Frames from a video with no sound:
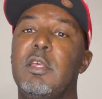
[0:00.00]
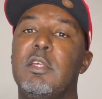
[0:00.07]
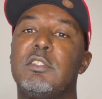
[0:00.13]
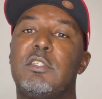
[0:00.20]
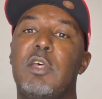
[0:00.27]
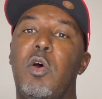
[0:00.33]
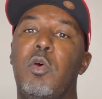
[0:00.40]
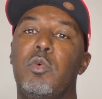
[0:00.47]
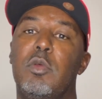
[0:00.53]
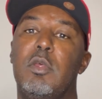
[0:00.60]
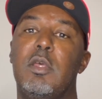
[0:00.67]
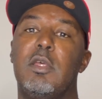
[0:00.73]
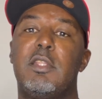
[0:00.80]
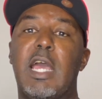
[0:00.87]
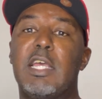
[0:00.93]
So
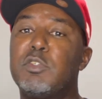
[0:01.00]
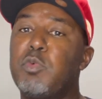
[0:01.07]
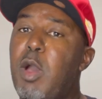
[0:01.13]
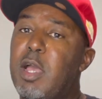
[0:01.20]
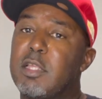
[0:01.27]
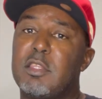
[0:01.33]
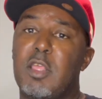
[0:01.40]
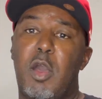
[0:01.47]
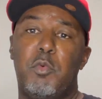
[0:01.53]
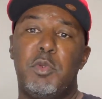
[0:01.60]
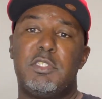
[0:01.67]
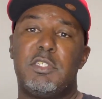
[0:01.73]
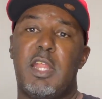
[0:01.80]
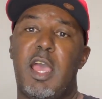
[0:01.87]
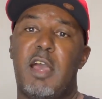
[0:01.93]
that's why I thought we
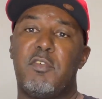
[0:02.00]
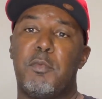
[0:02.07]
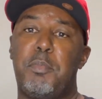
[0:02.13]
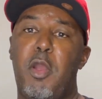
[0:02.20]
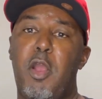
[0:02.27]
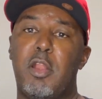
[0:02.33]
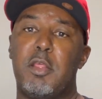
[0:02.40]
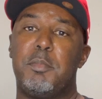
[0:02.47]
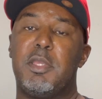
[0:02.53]
should have a party,